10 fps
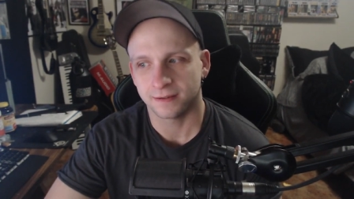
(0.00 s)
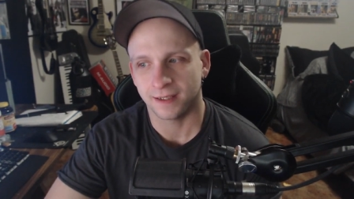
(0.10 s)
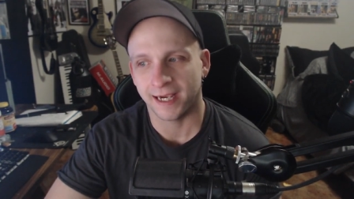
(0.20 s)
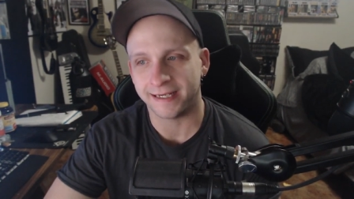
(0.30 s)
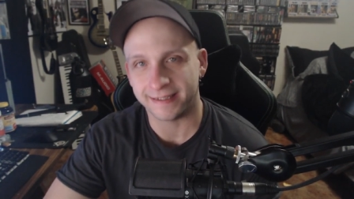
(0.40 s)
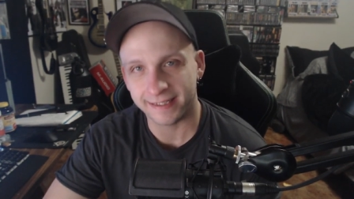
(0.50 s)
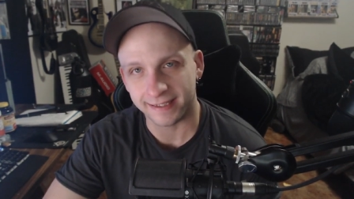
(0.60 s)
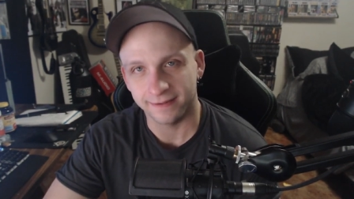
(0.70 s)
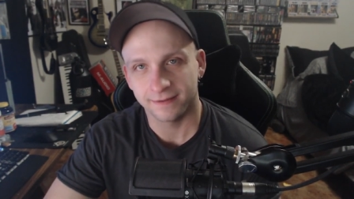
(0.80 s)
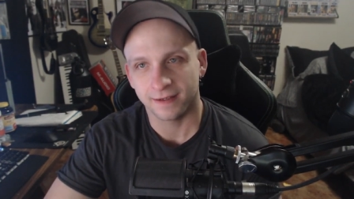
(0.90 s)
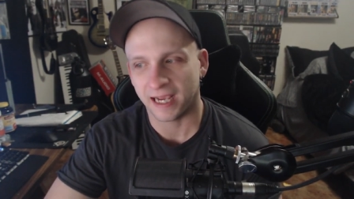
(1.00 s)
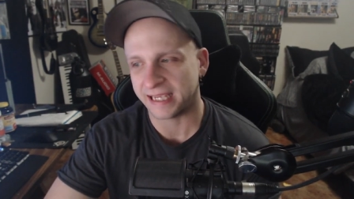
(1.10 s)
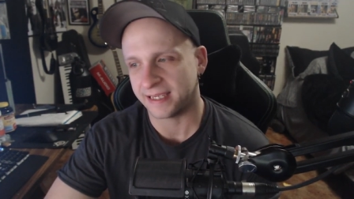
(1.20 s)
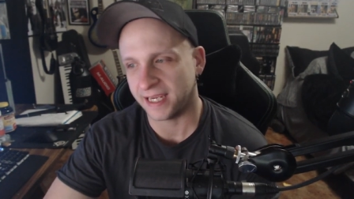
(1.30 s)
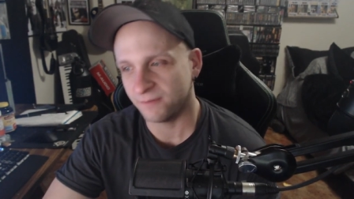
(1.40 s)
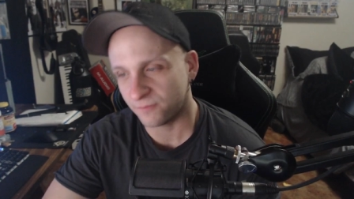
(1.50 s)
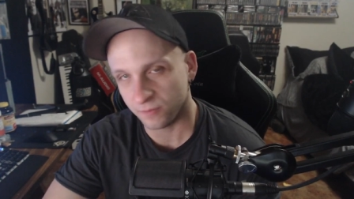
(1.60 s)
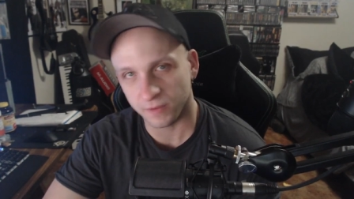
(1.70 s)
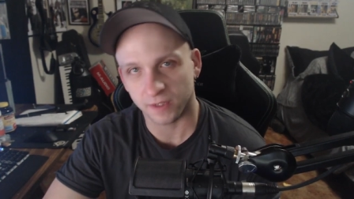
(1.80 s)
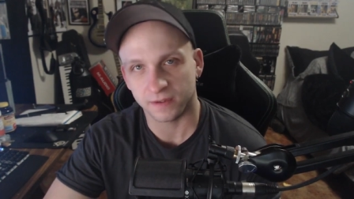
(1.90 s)
I did it. I came
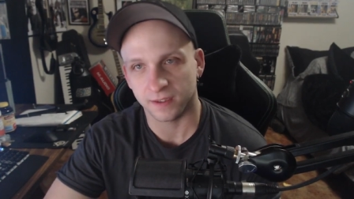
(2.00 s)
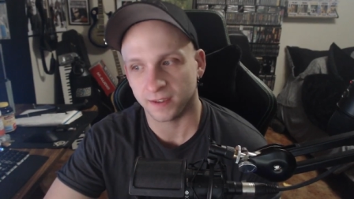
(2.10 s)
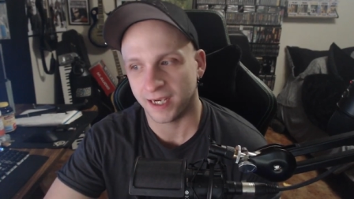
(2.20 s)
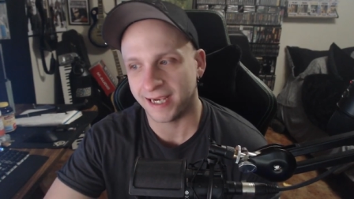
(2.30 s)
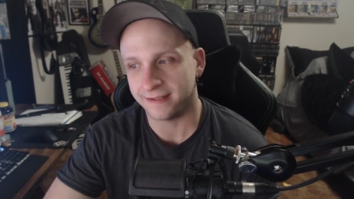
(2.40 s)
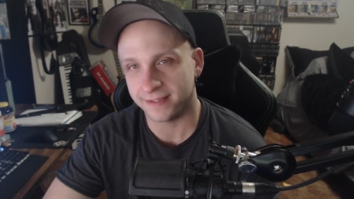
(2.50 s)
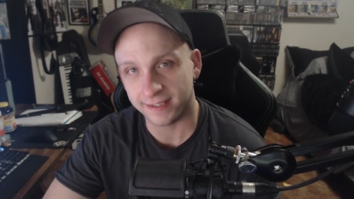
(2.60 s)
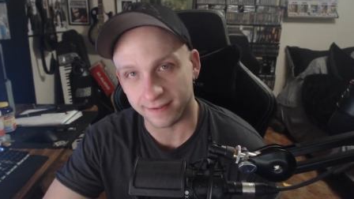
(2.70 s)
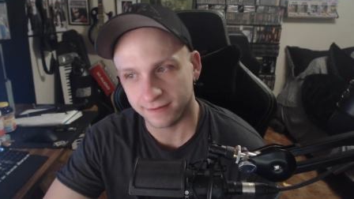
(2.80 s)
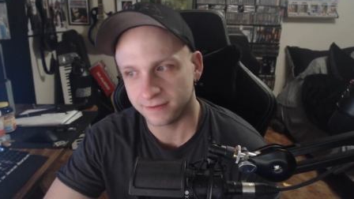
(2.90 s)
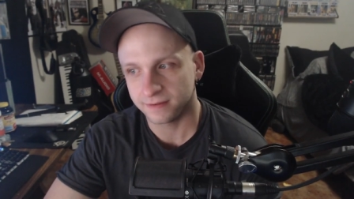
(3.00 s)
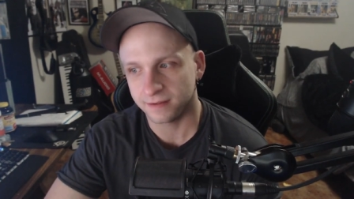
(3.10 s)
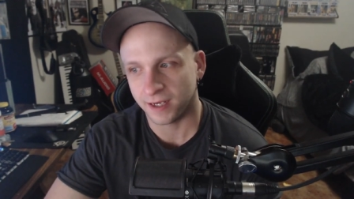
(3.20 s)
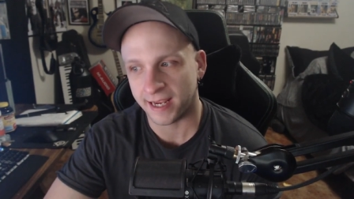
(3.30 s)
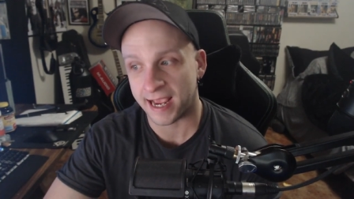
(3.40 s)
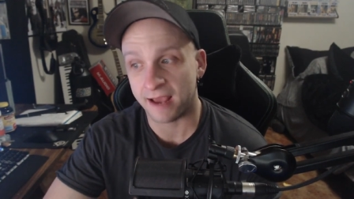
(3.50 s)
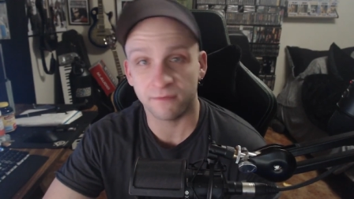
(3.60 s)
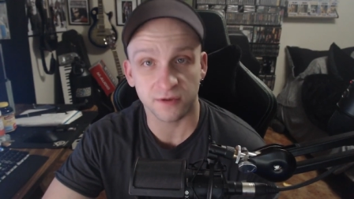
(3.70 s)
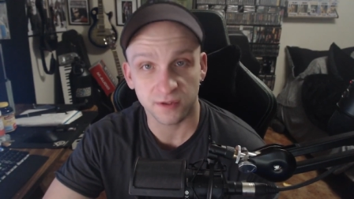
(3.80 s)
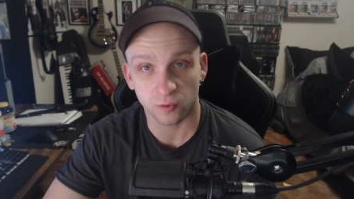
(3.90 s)
from nothing. I did it. I have
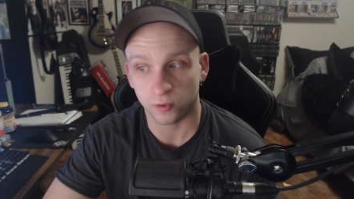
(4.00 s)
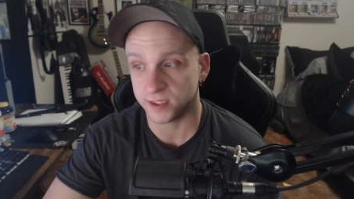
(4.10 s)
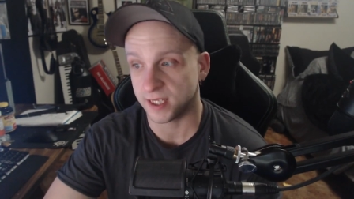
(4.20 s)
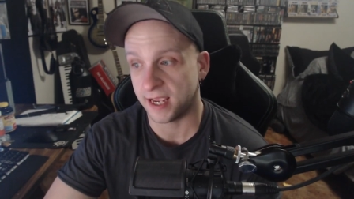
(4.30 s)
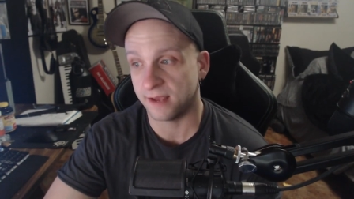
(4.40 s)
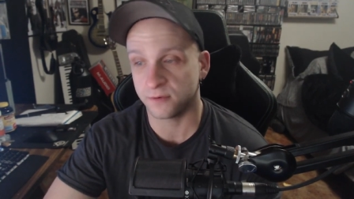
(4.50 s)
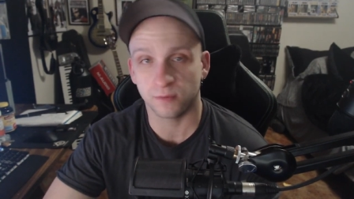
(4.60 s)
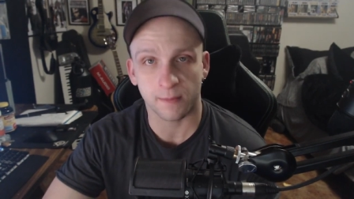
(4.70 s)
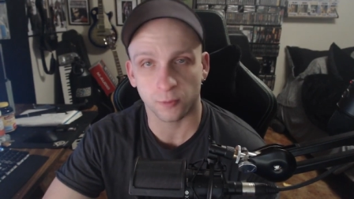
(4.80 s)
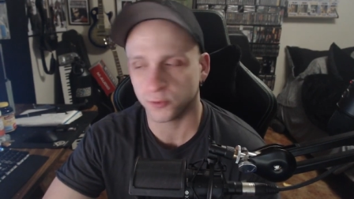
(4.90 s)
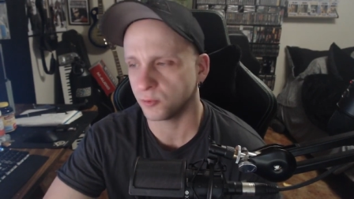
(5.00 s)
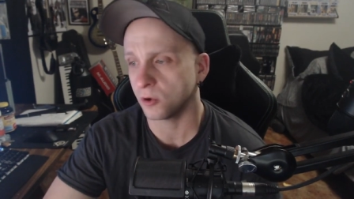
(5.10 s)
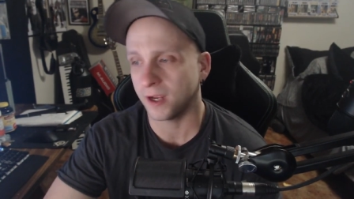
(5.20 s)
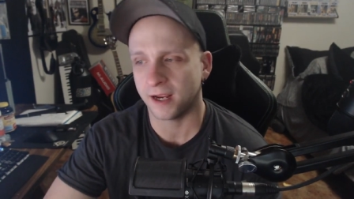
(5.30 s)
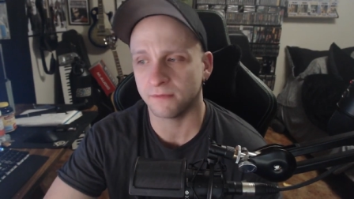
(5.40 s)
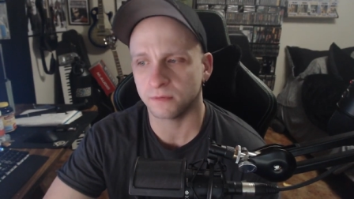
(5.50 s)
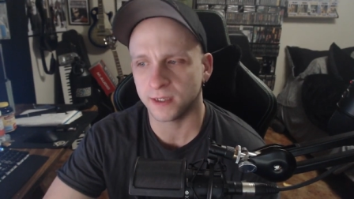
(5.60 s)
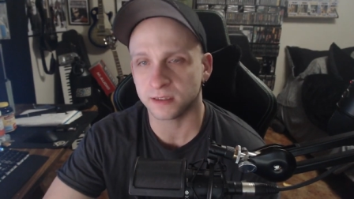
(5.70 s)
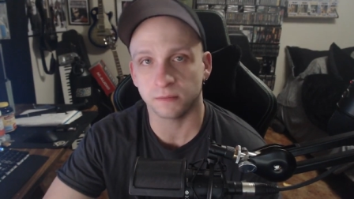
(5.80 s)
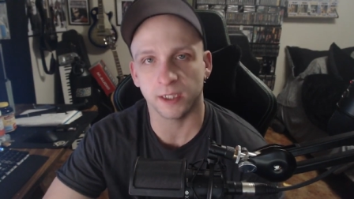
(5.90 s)
the stories, I have the repertoire, I have the
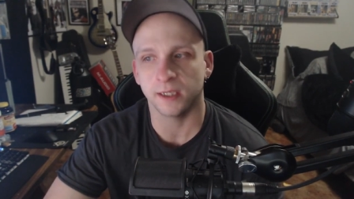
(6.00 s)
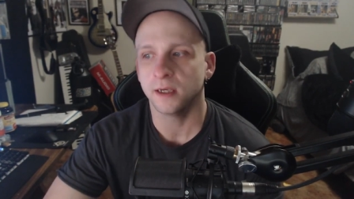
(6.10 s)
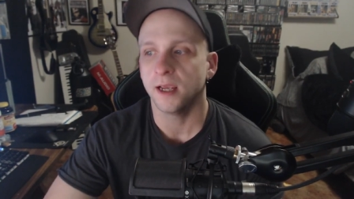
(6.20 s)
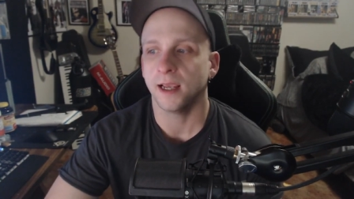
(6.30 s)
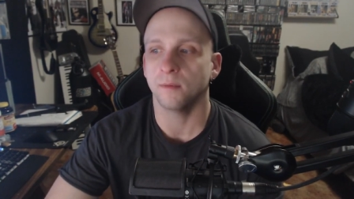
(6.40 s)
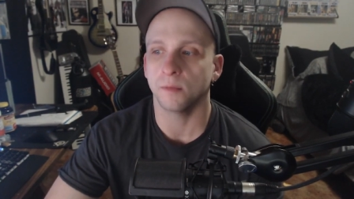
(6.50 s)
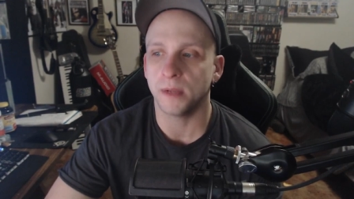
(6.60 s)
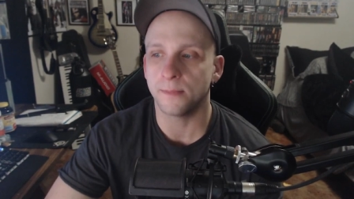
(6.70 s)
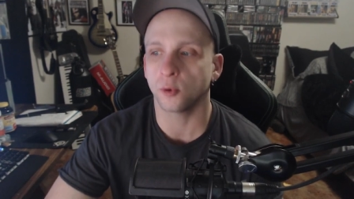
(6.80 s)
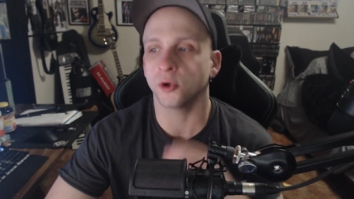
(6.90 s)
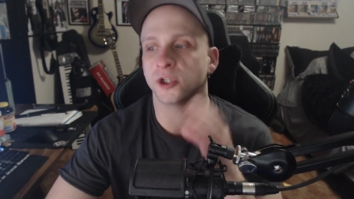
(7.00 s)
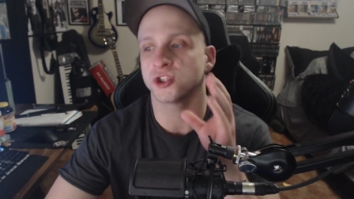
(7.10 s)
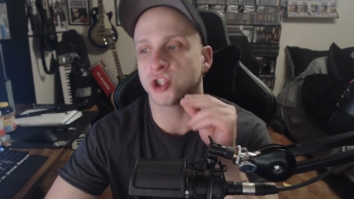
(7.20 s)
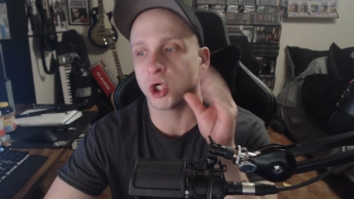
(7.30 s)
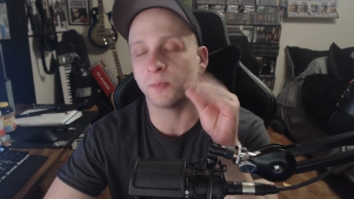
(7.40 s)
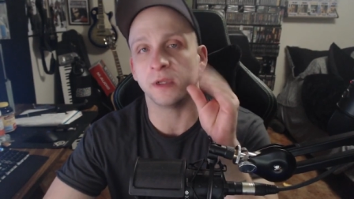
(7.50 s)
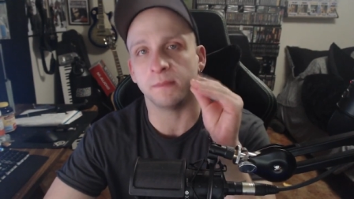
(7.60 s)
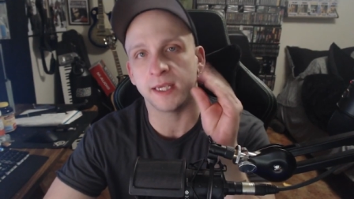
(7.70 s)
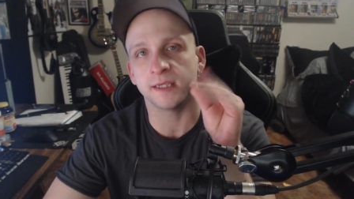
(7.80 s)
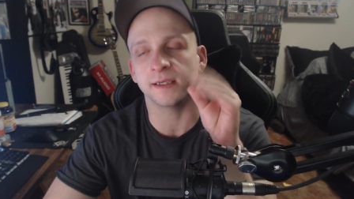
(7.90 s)
resume. And when people are just chirping,
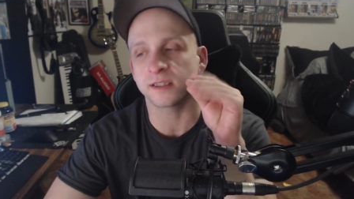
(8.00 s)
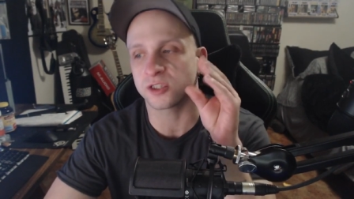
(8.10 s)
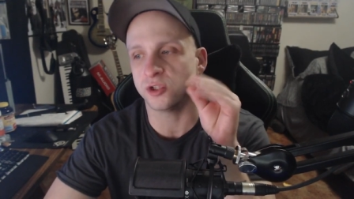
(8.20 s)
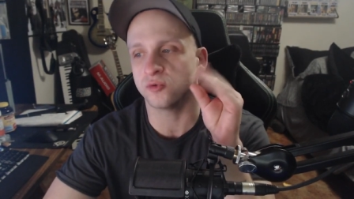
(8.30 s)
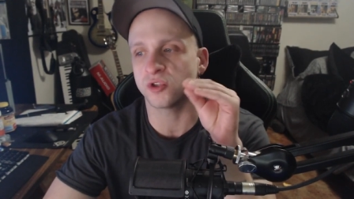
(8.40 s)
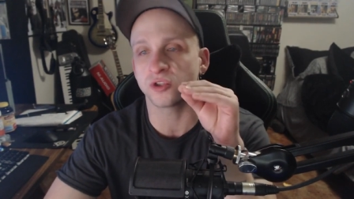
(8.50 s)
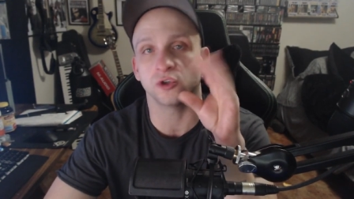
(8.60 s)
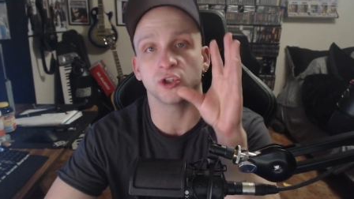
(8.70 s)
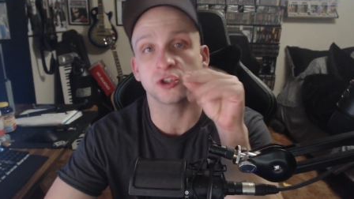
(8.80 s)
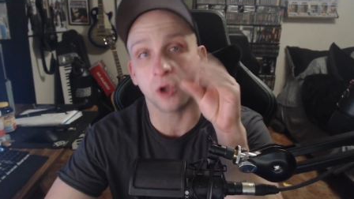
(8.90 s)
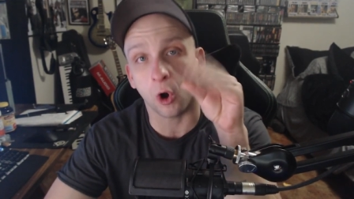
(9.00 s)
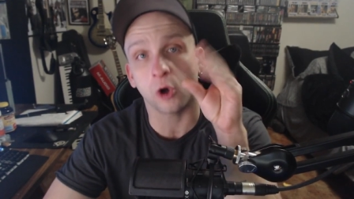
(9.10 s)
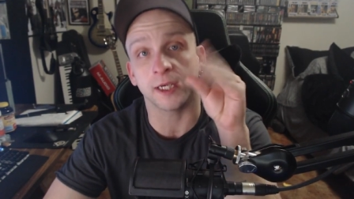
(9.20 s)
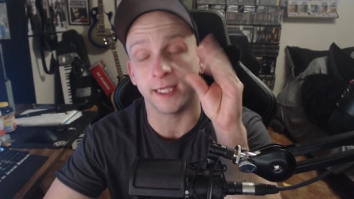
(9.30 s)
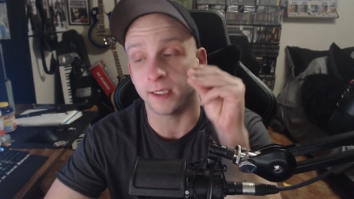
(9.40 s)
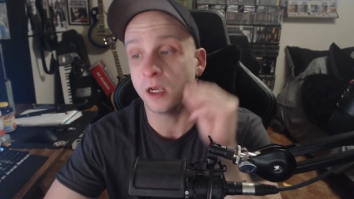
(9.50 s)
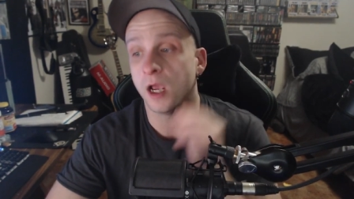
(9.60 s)
making excuses, or just talking,